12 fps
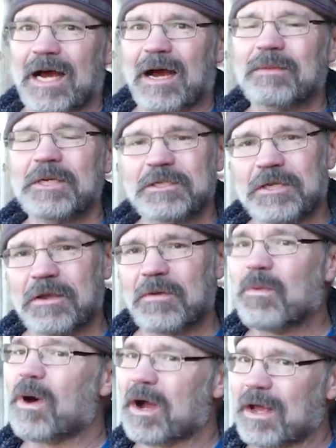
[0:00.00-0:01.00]
I'm going to show you
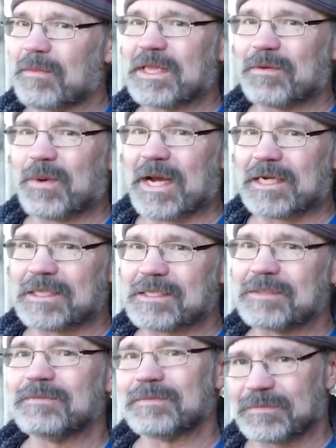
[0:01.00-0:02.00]
why I'm in the
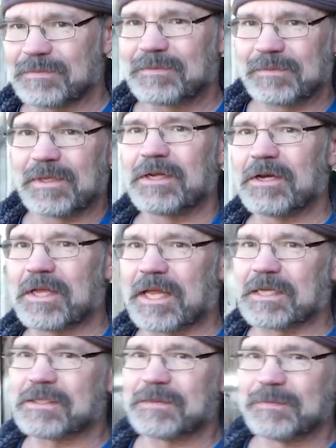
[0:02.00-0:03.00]
waders. Look at
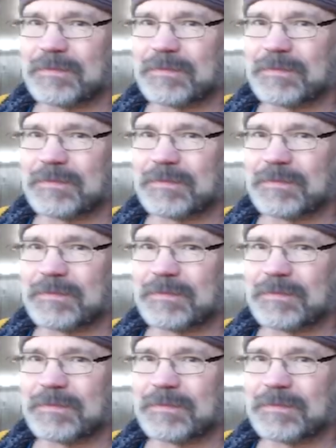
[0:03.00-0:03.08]
this.